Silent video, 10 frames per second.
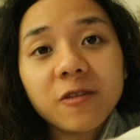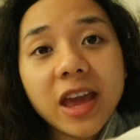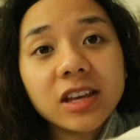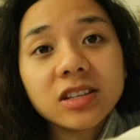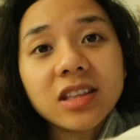
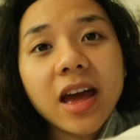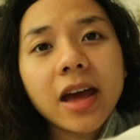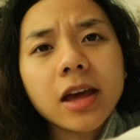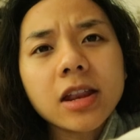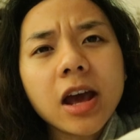face
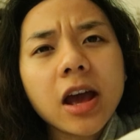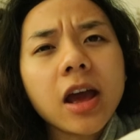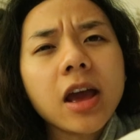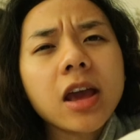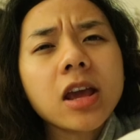that
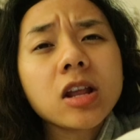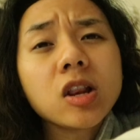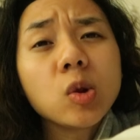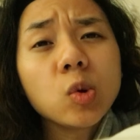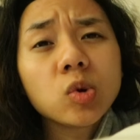I
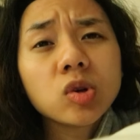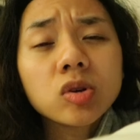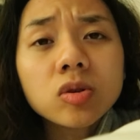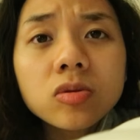look